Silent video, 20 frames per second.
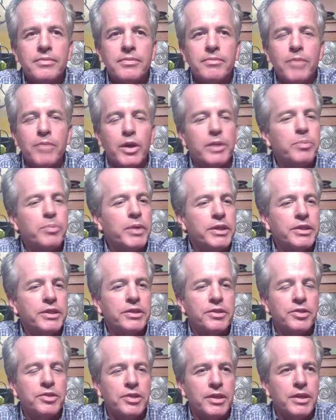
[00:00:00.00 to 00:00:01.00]
My occupation
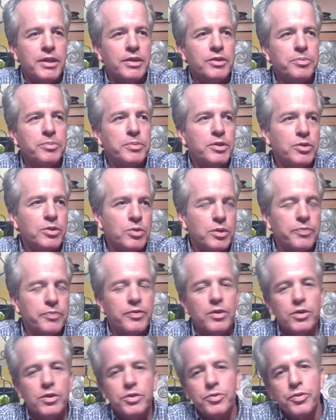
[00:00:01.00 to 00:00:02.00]
is sales. Been doing it for
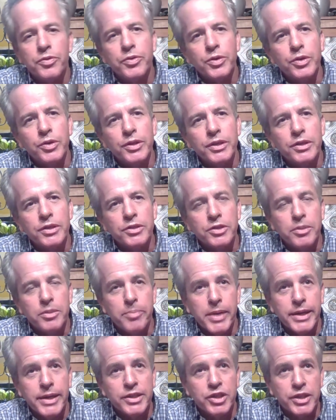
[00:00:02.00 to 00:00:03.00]
close to 30 years. I
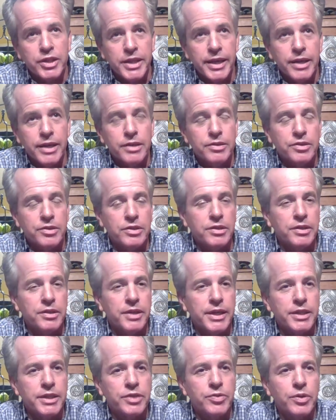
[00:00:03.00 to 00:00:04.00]
manage accounts in the
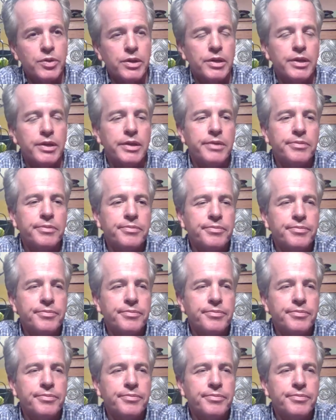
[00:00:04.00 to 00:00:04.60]
Nashville area.